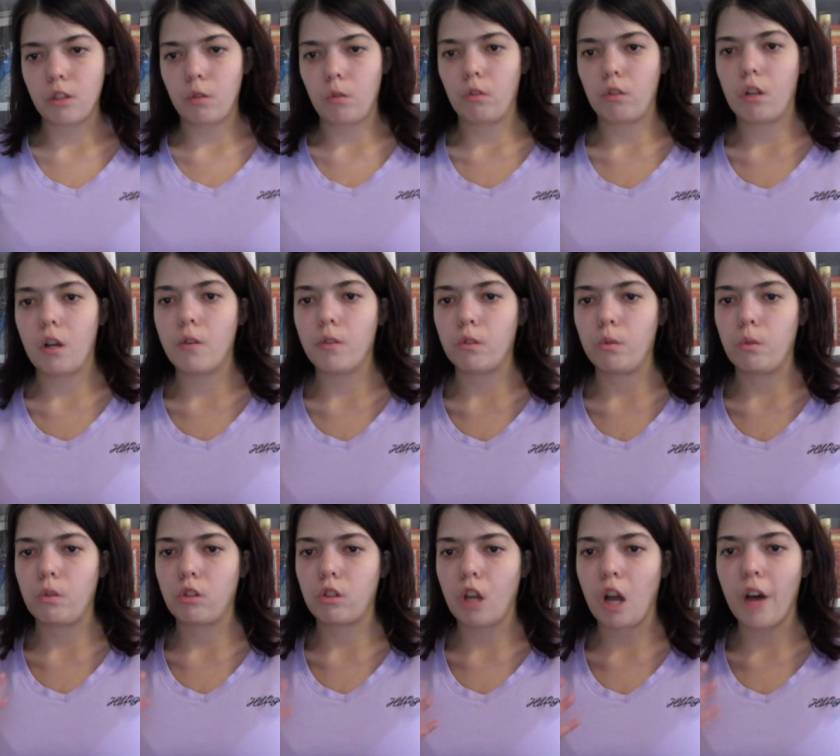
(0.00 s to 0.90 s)
to those
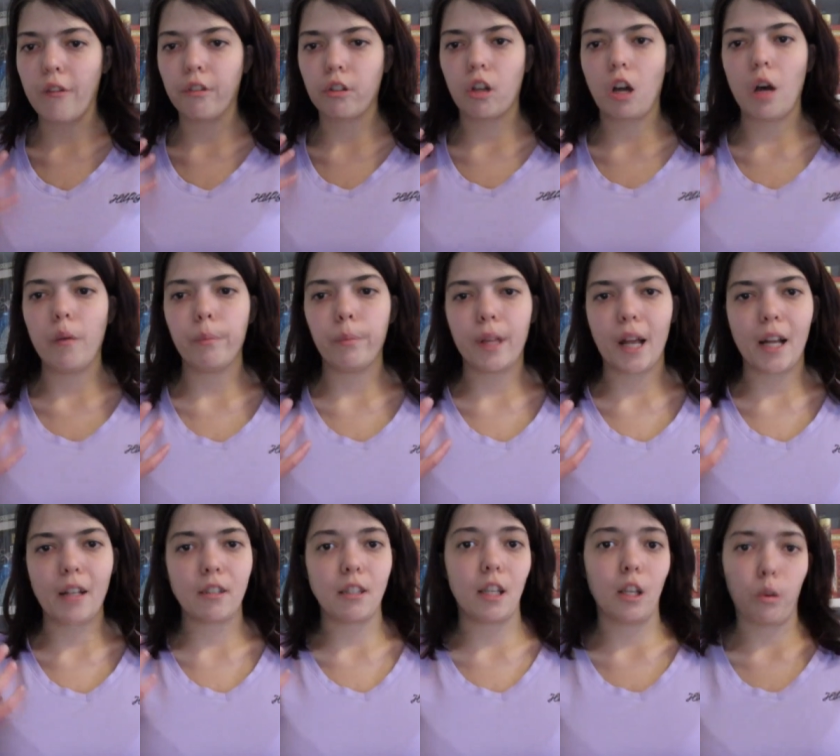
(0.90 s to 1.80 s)
who solve
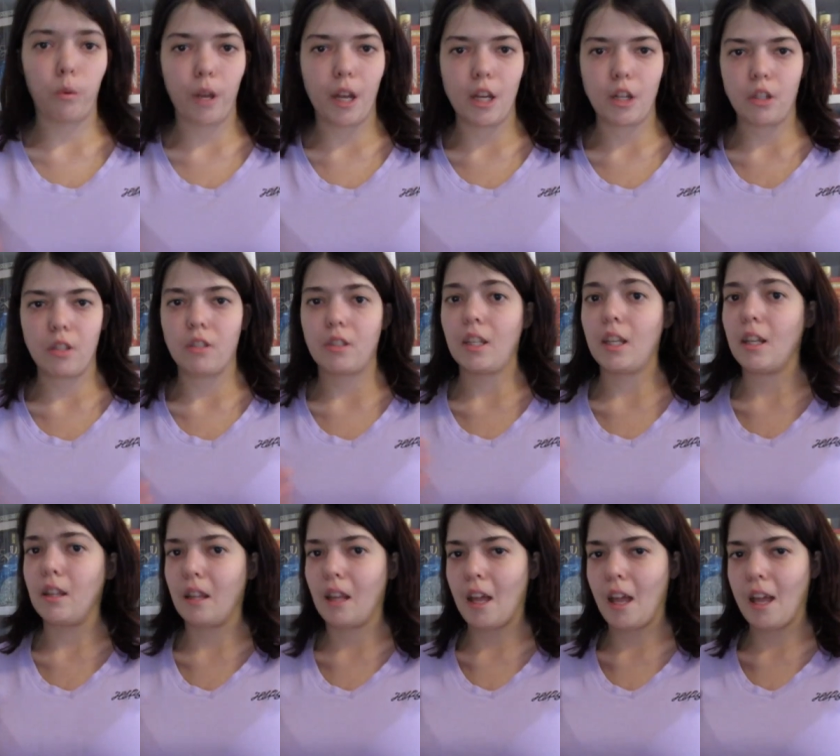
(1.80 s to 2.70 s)
complex equations
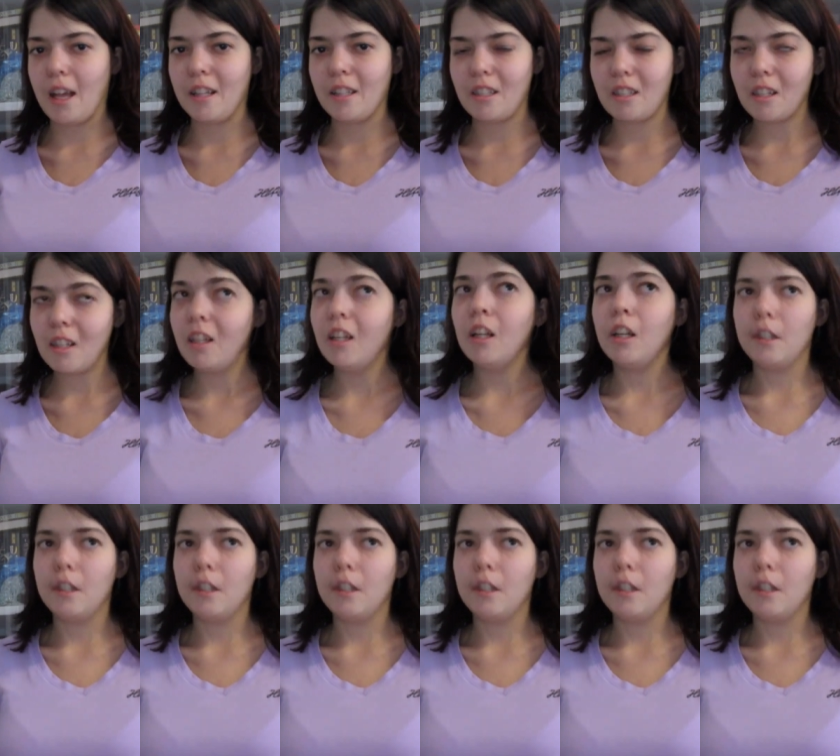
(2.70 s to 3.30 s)
in their heads.